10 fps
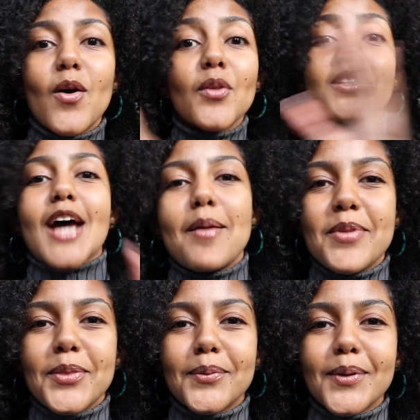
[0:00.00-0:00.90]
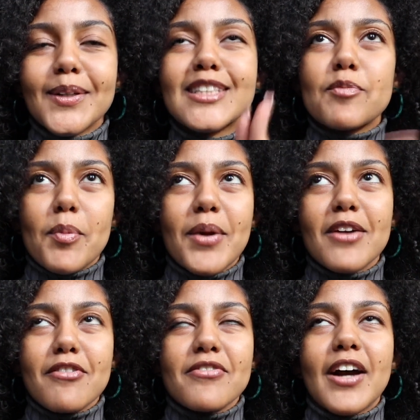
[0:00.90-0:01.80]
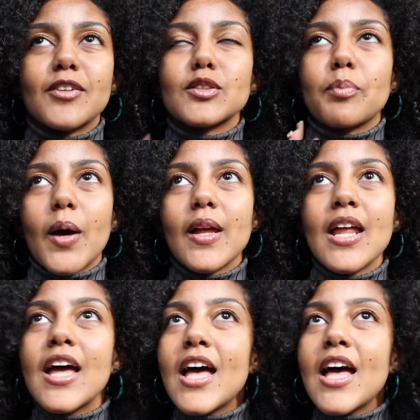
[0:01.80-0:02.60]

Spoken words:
all the time in the world to prepare for finals. But